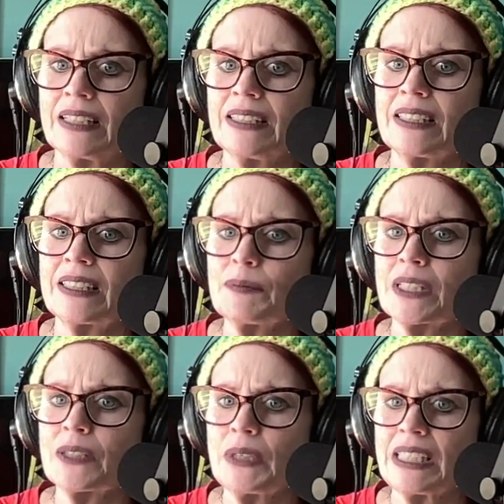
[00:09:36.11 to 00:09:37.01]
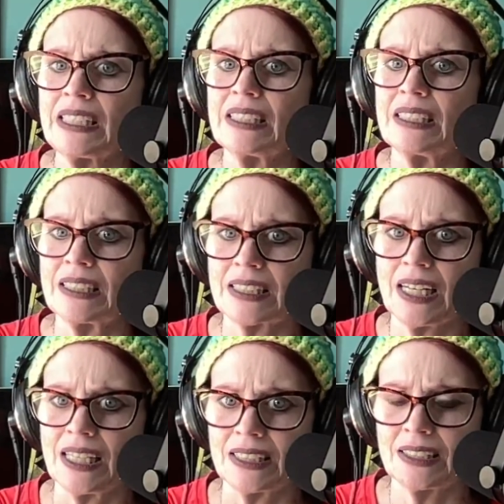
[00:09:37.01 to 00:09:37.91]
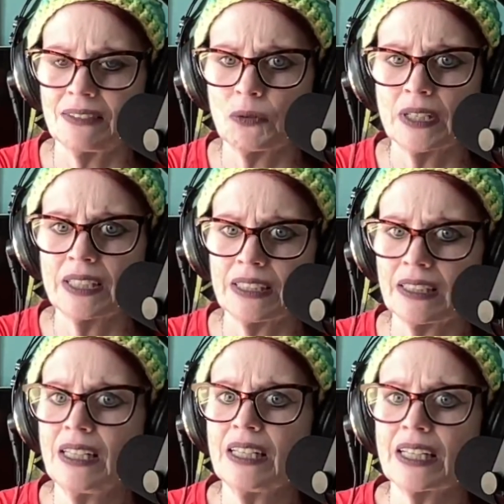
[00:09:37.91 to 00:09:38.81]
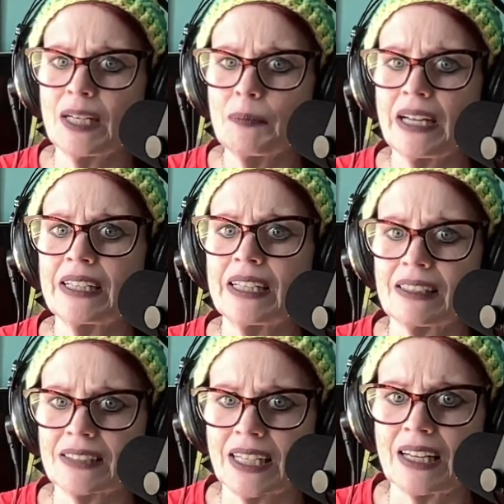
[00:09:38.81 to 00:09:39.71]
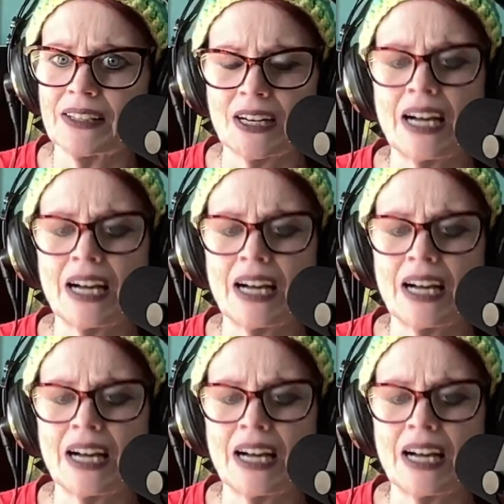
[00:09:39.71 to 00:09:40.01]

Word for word: This is something we need to discuss if we're going to keep hanging out together.